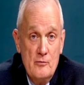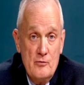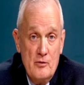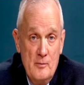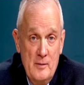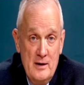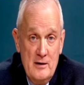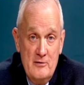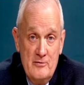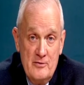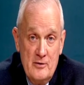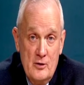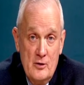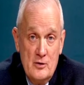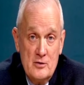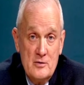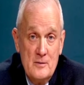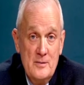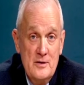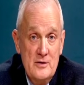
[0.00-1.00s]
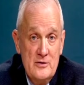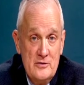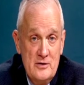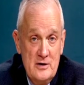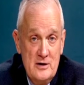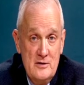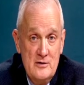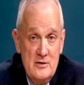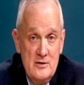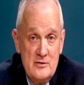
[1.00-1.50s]
for many folks
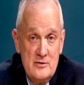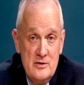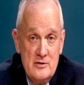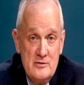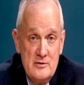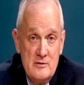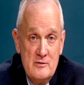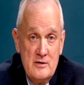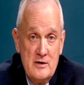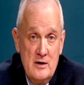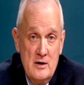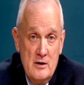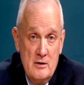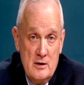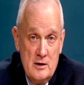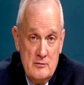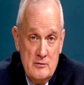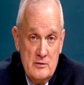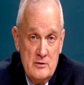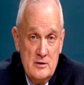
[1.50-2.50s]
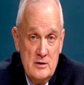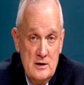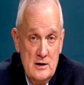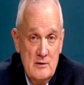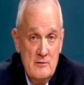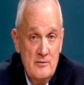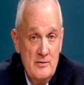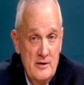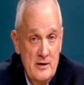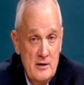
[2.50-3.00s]
seeking the assistance of a caregiver to
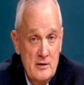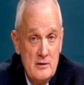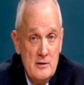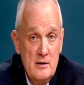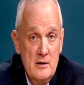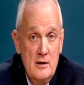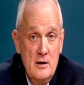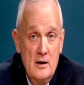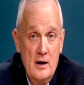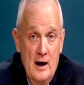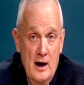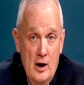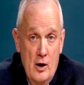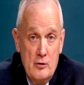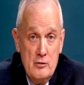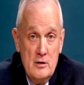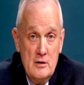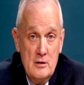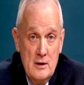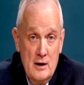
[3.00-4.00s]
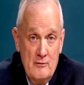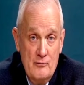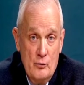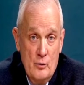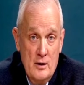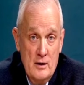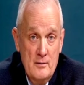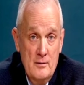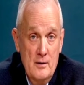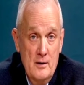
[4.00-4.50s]
give their elderly loved
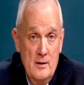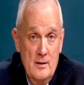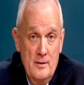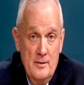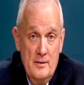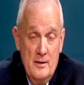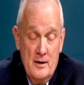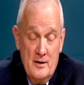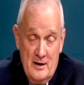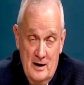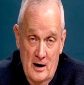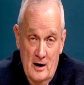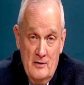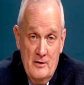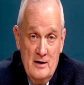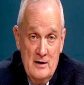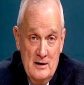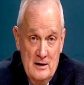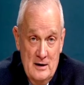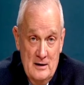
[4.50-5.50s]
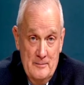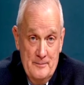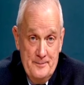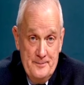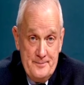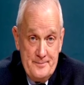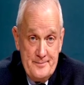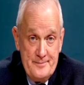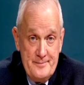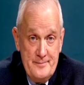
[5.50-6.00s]
one the care they need.
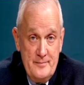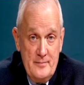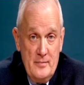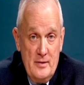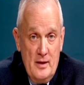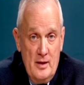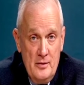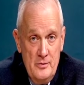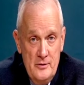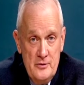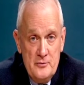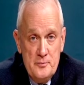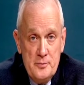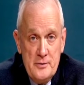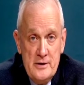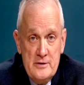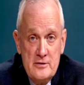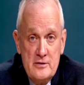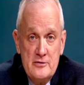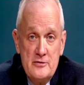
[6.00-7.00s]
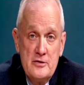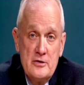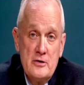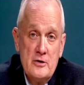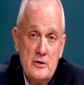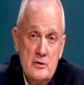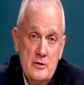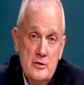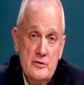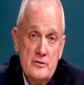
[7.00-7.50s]
This brings us to the
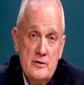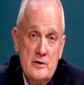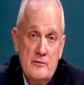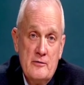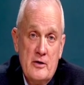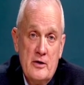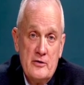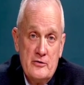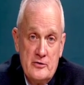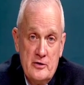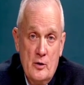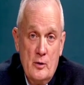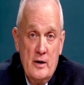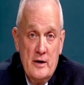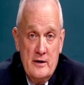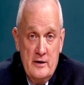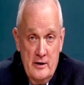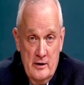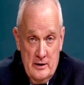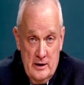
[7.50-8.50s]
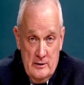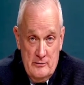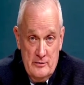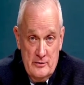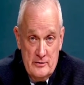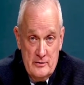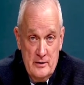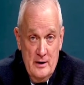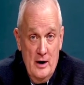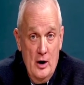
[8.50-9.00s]
conclusion of our show on
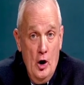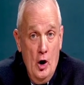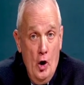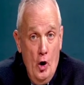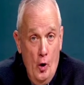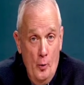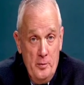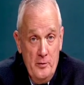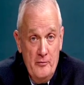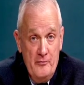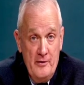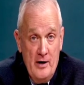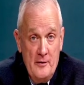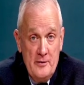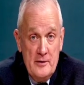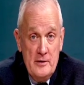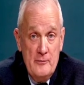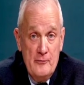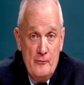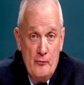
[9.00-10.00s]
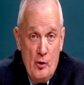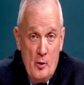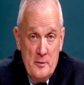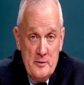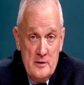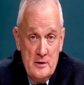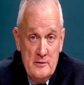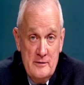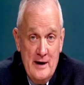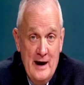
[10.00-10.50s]
caregivers. Hope you found it
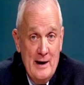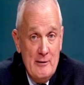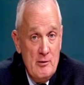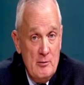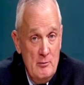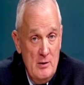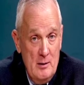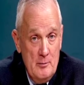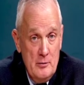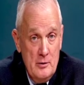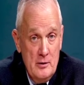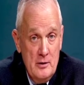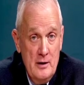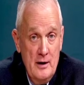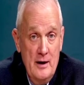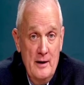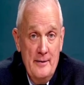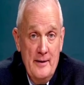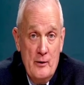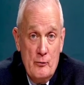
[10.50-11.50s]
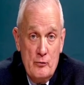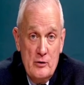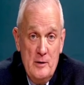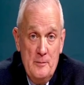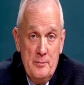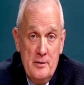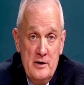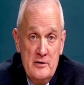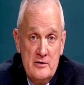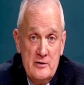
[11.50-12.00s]
informative, and remember that
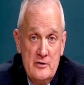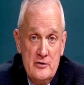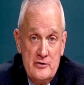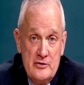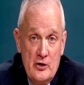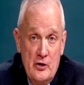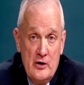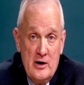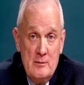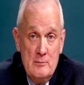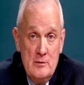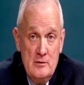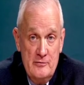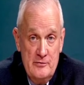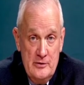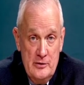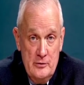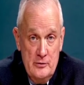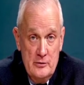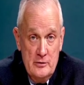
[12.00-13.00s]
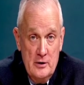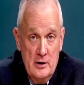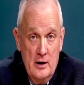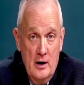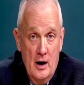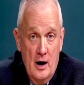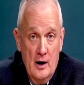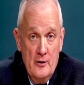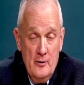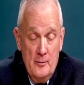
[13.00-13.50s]
replays of the show can be viewed
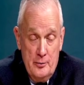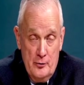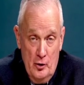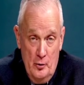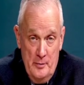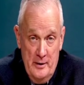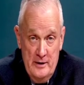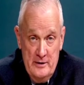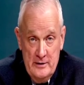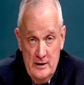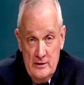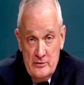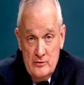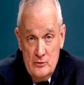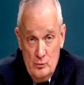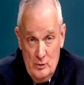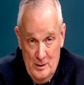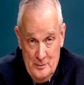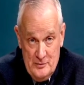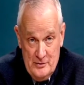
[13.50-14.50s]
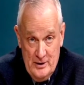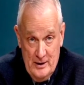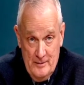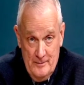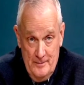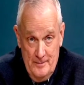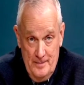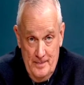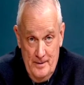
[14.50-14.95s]
on the Probate Nation website.